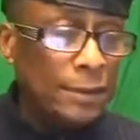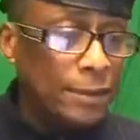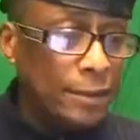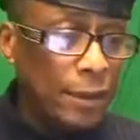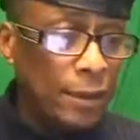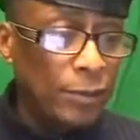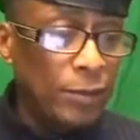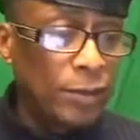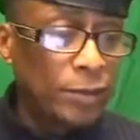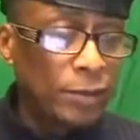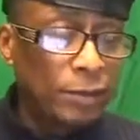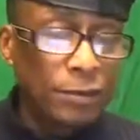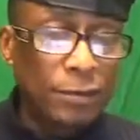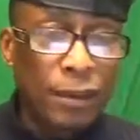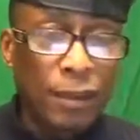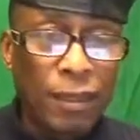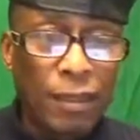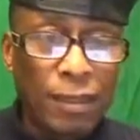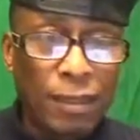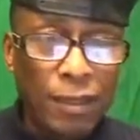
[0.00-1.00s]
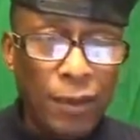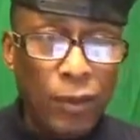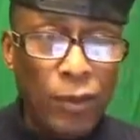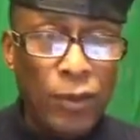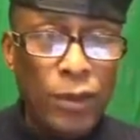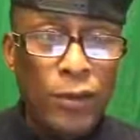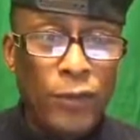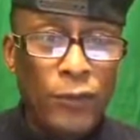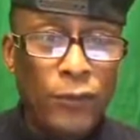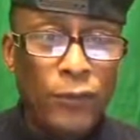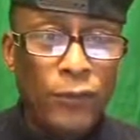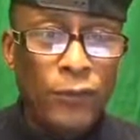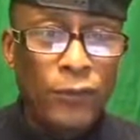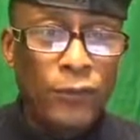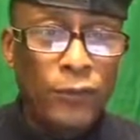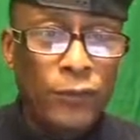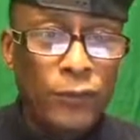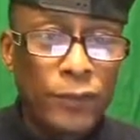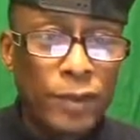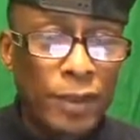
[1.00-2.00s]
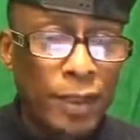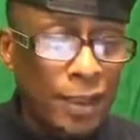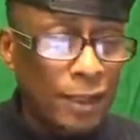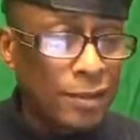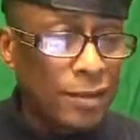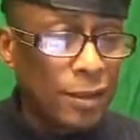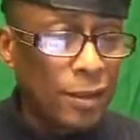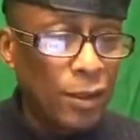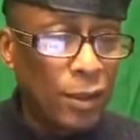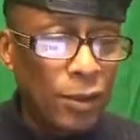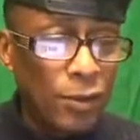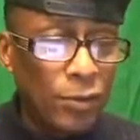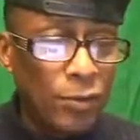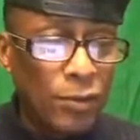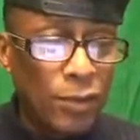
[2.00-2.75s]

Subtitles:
30 years ago?